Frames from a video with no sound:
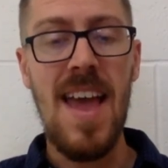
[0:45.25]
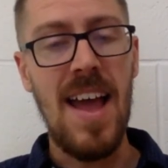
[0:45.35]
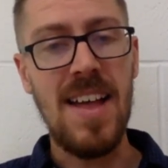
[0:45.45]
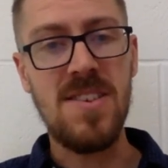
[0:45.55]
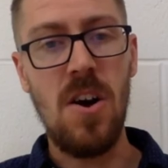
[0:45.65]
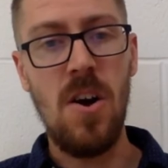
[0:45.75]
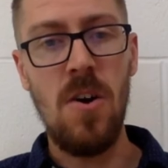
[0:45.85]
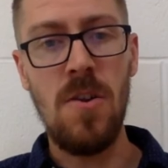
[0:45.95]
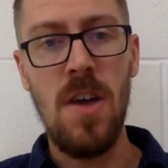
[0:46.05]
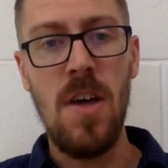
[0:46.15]
it's
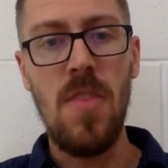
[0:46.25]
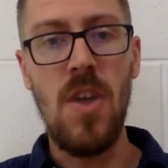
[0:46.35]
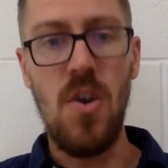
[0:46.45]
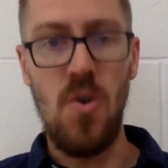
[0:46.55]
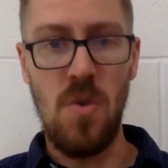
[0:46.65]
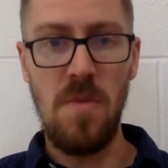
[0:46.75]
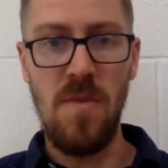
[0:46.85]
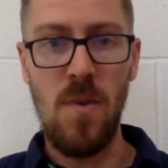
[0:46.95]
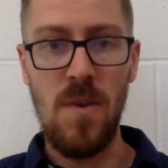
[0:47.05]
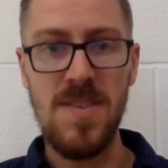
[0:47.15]
called the normal
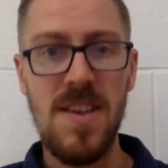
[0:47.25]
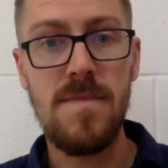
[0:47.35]
force.